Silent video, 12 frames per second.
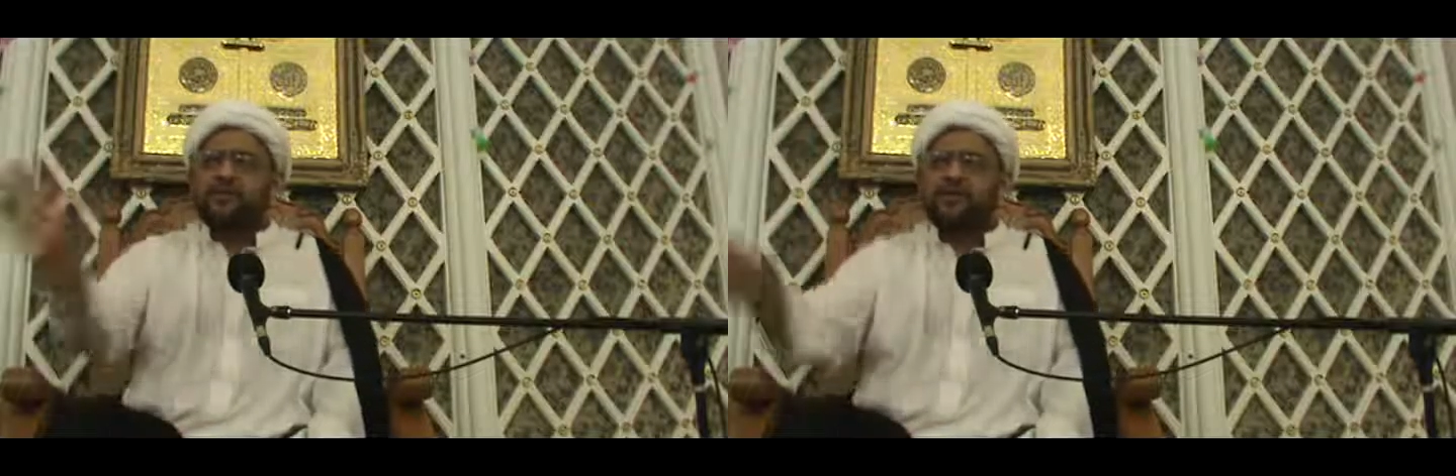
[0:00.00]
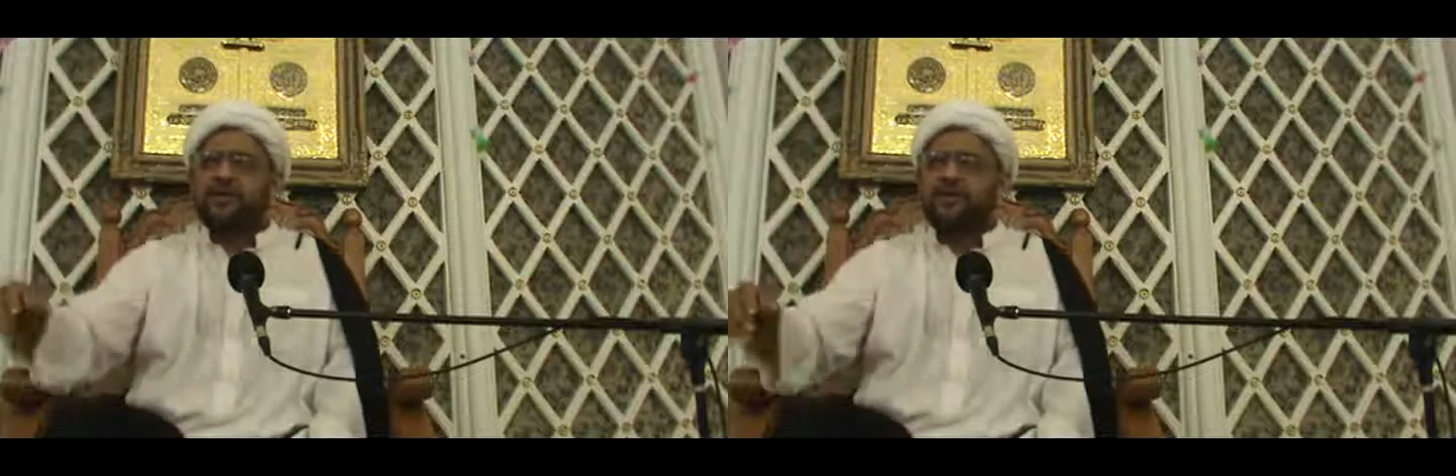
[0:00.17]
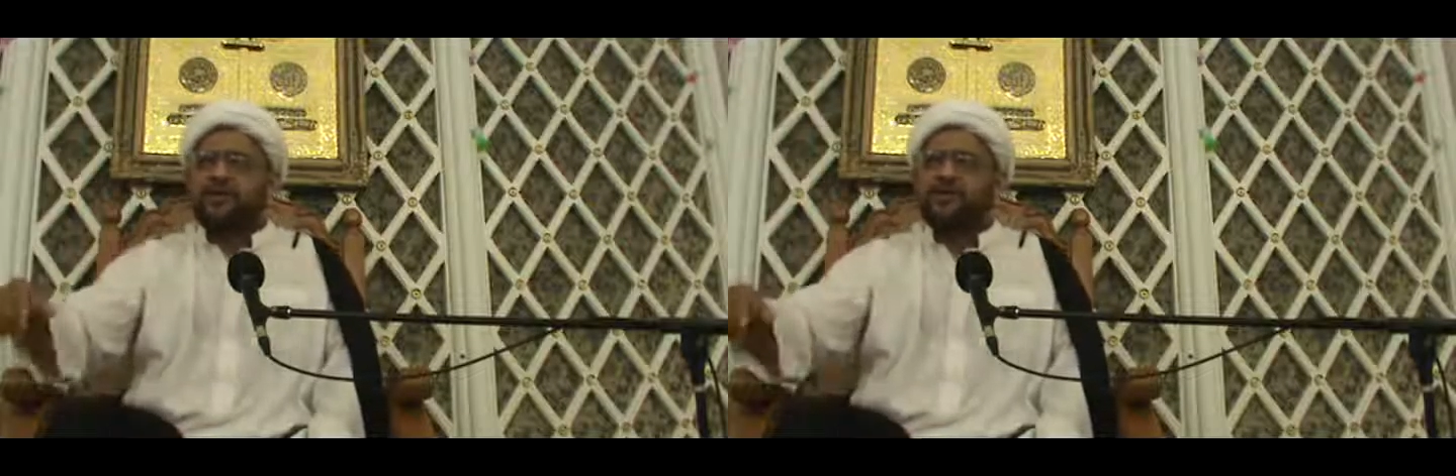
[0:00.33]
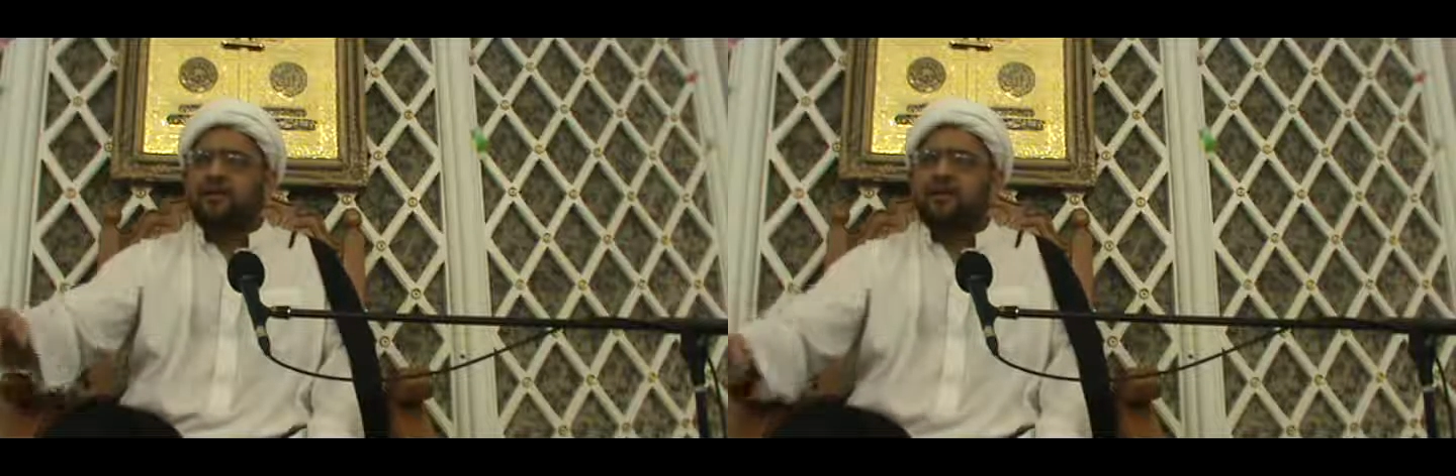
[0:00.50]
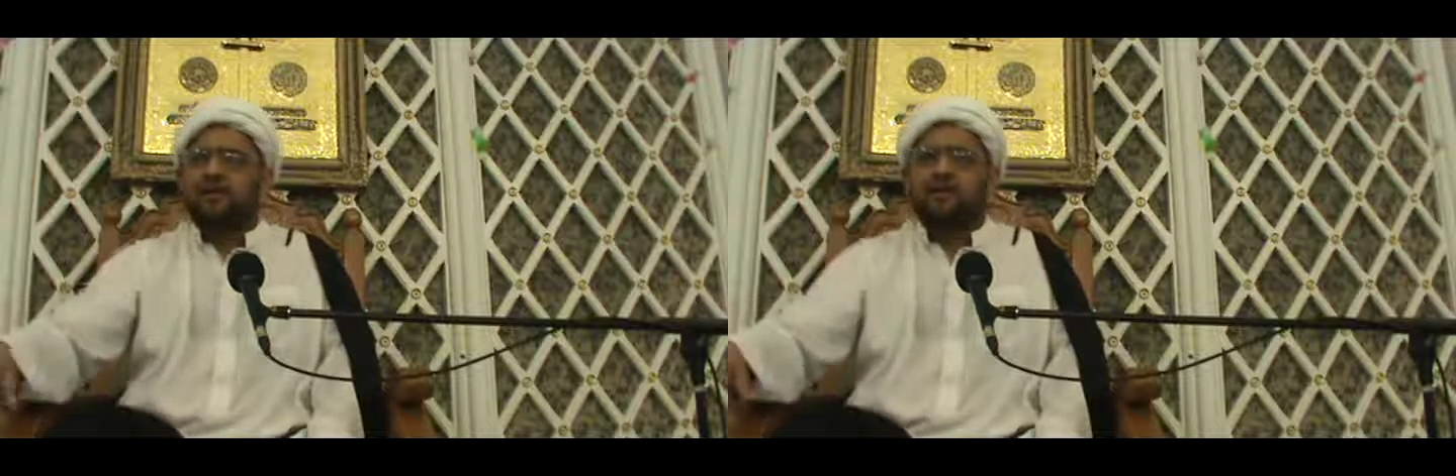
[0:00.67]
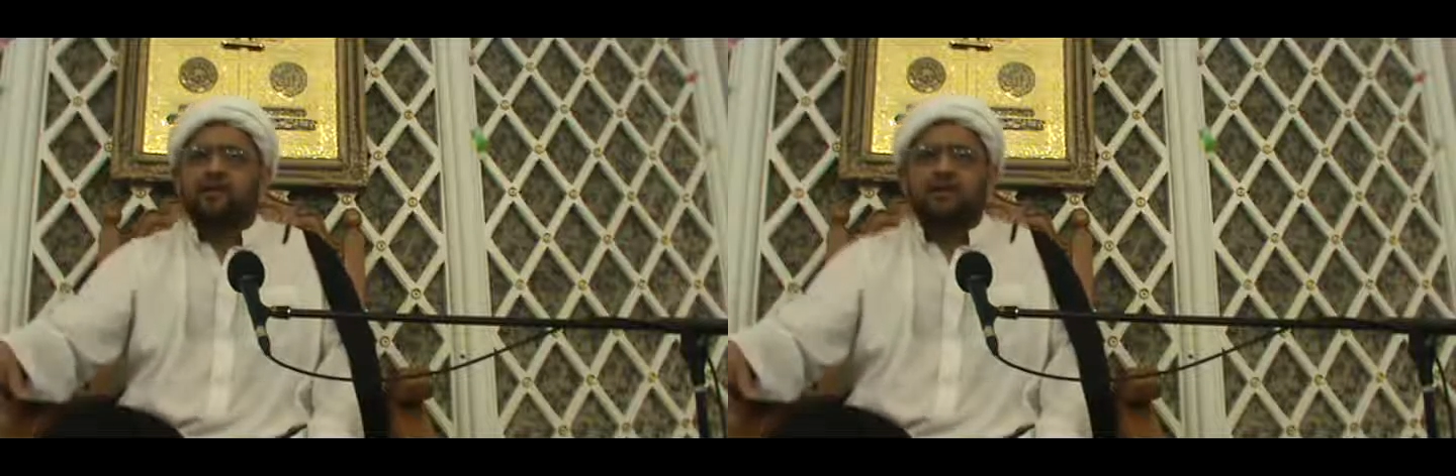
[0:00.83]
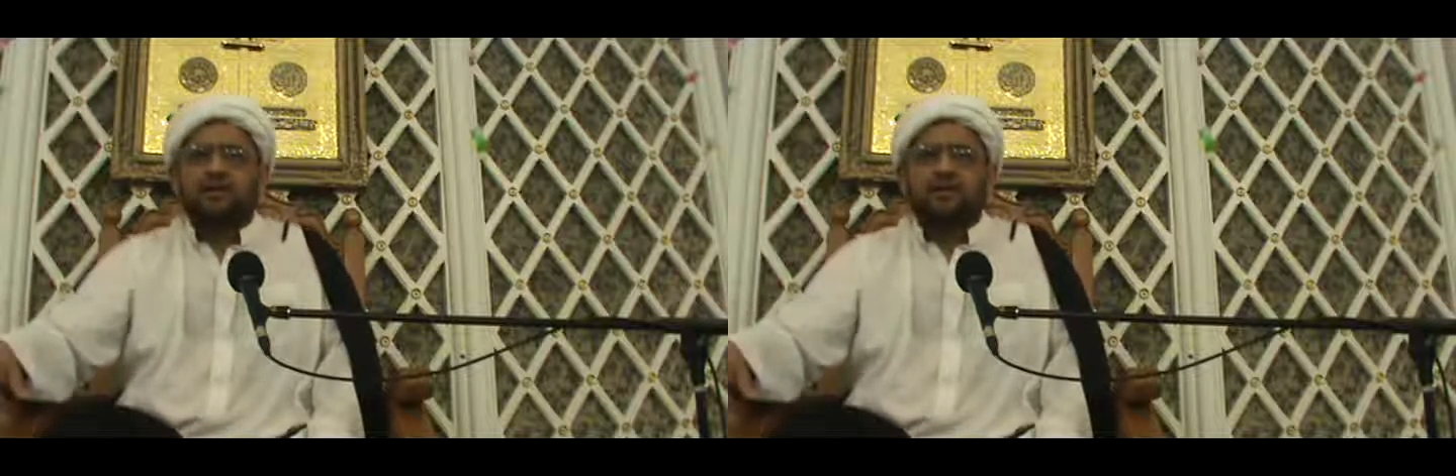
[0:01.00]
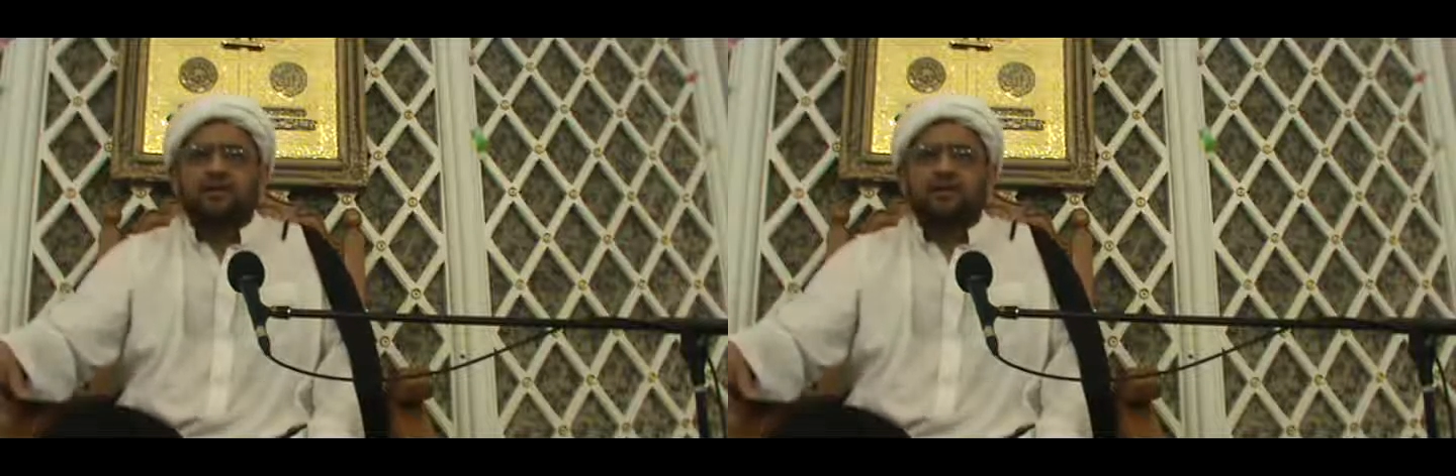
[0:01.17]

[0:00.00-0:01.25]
ready,